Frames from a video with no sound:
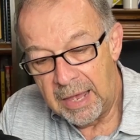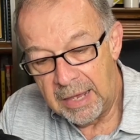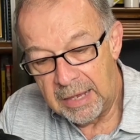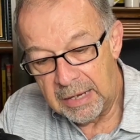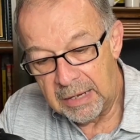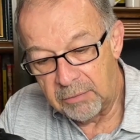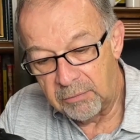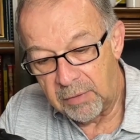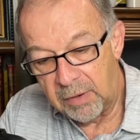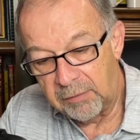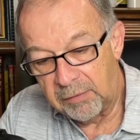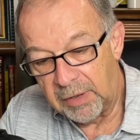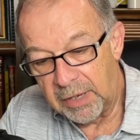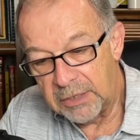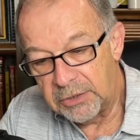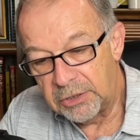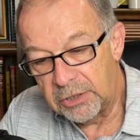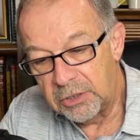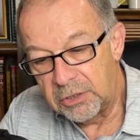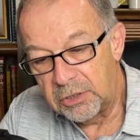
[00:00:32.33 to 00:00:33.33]
In
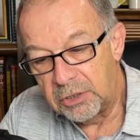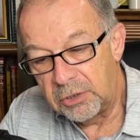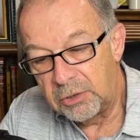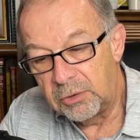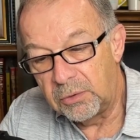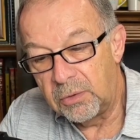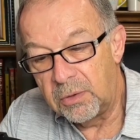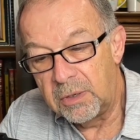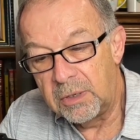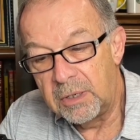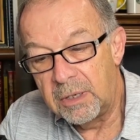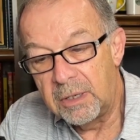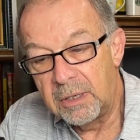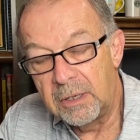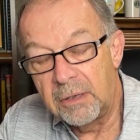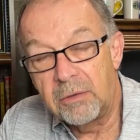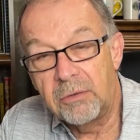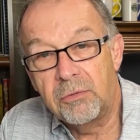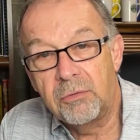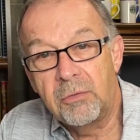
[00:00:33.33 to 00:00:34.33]
Revelation 2
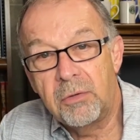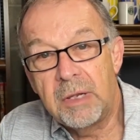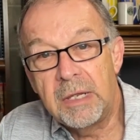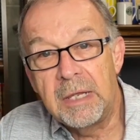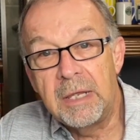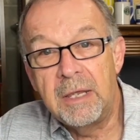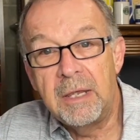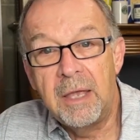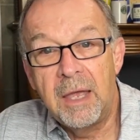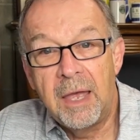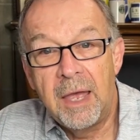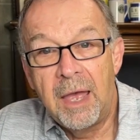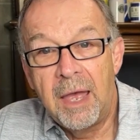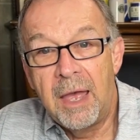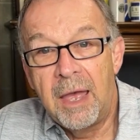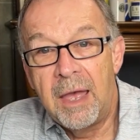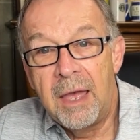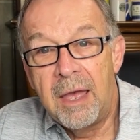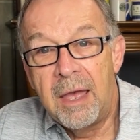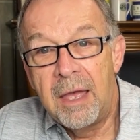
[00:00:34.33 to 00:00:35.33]
and 3,
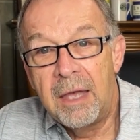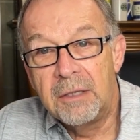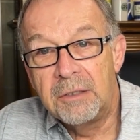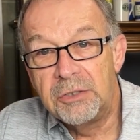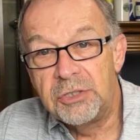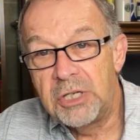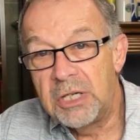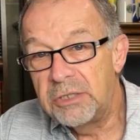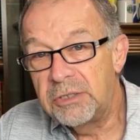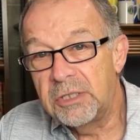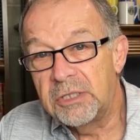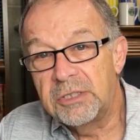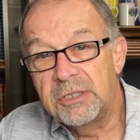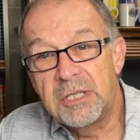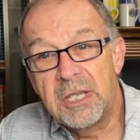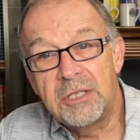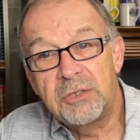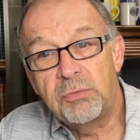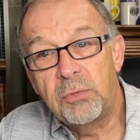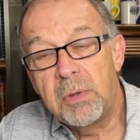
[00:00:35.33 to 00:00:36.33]
Jesus
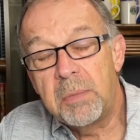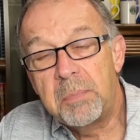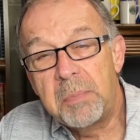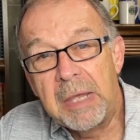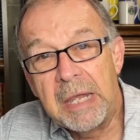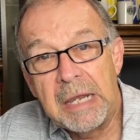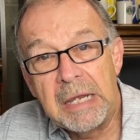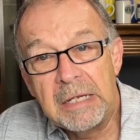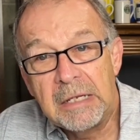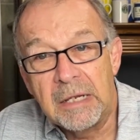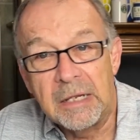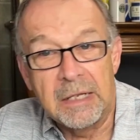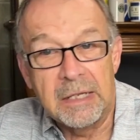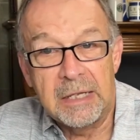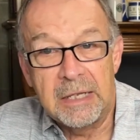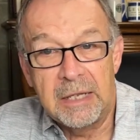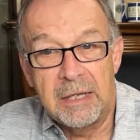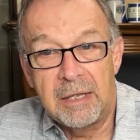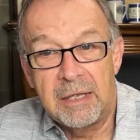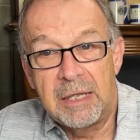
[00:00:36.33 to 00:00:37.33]
says
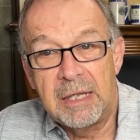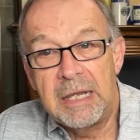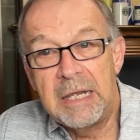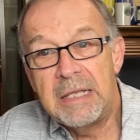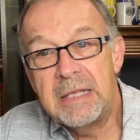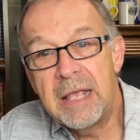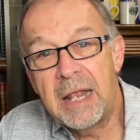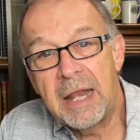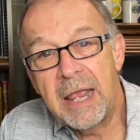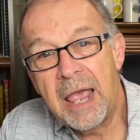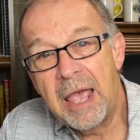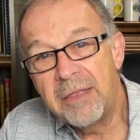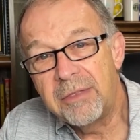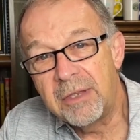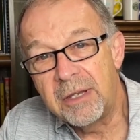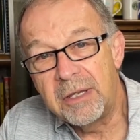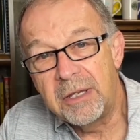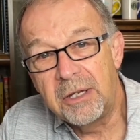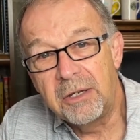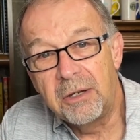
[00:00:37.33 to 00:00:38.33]
repeatedly, He that hath
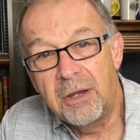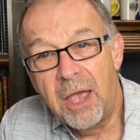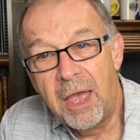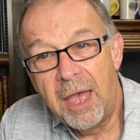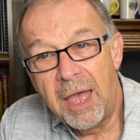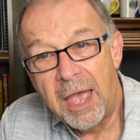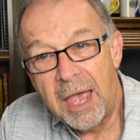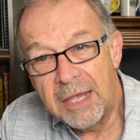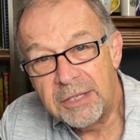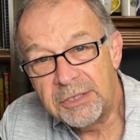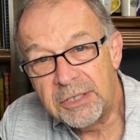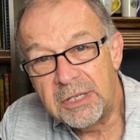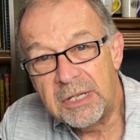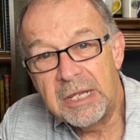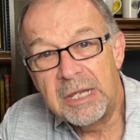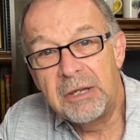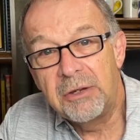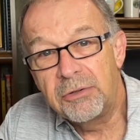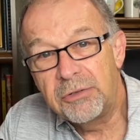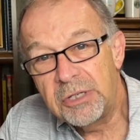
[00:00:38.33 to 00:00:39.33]
an ear has an
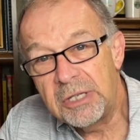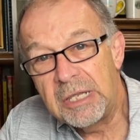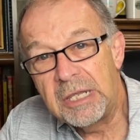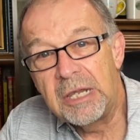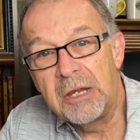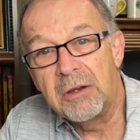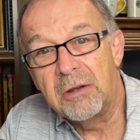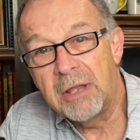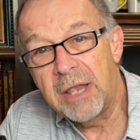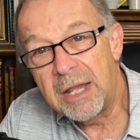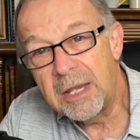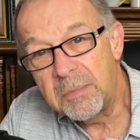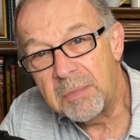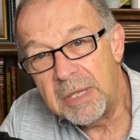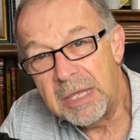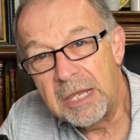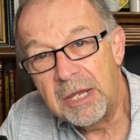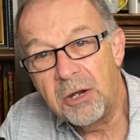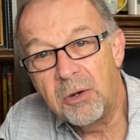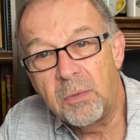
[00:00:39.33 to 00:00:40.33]
ear to hear. Let him
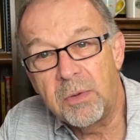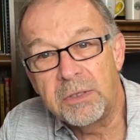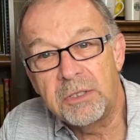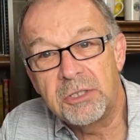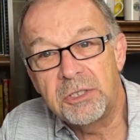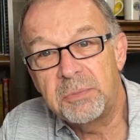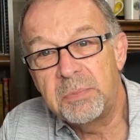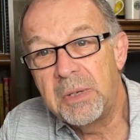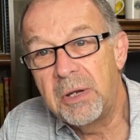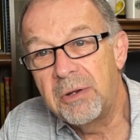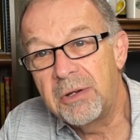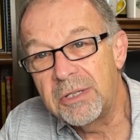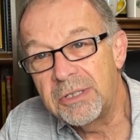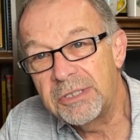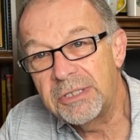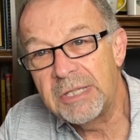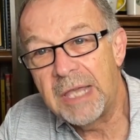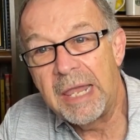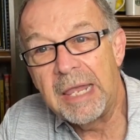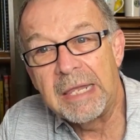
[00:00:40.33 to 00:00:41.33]
hear what the Spirit is
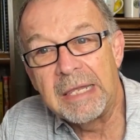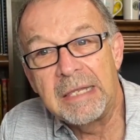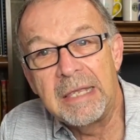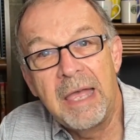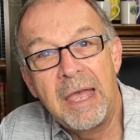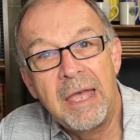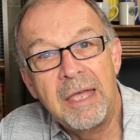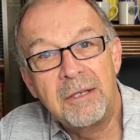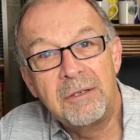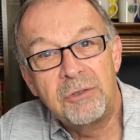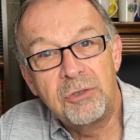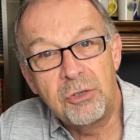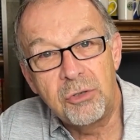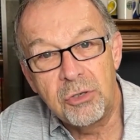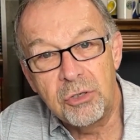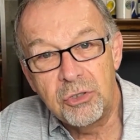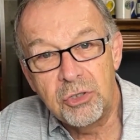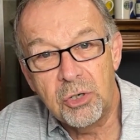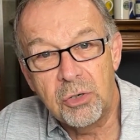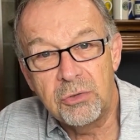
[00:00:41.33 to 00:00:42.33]
saying to
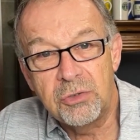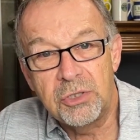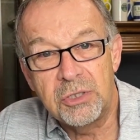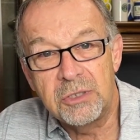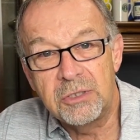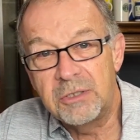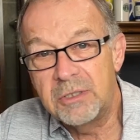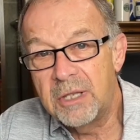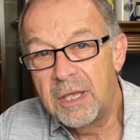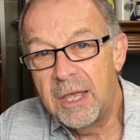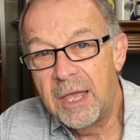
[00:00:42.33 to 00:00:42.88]
the churches.